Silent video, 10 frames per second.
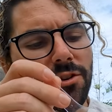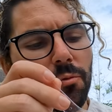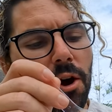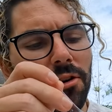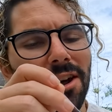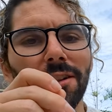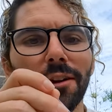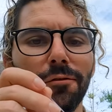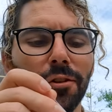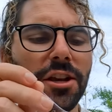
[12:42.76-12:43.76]
as well, kind of
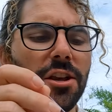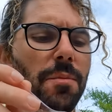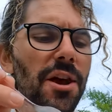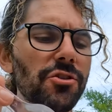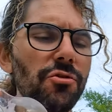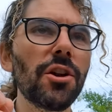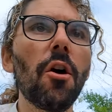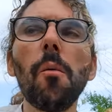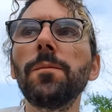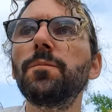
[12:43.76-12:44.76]
like flaky pastry
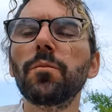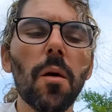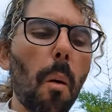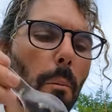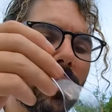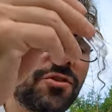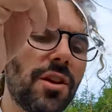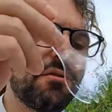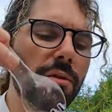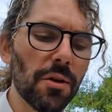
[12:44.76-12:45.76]
dough, but it's
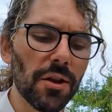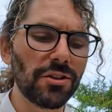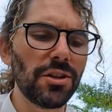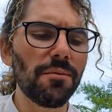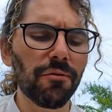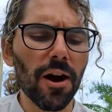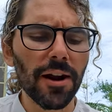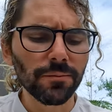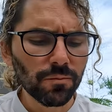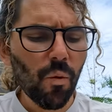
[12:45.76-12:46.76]
definitely been like deep
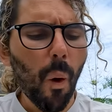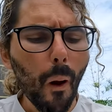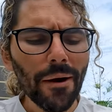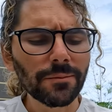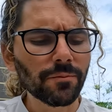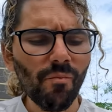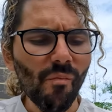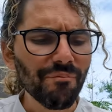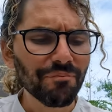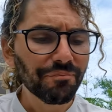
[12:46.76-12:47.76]
fried. Mmm.
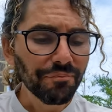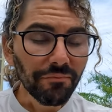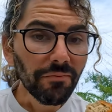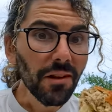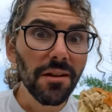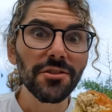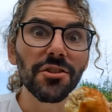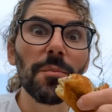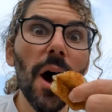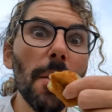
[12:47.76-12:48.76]
This
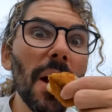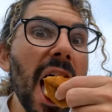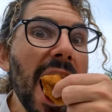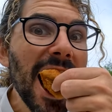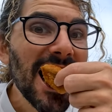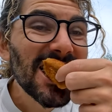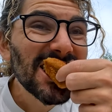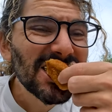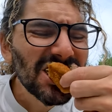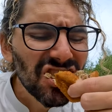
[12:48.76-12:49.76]
is bomb.
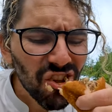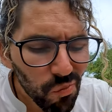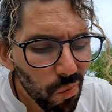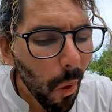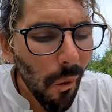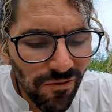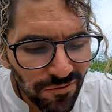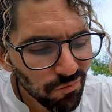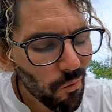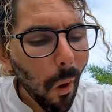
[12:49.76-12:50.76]
Mmm.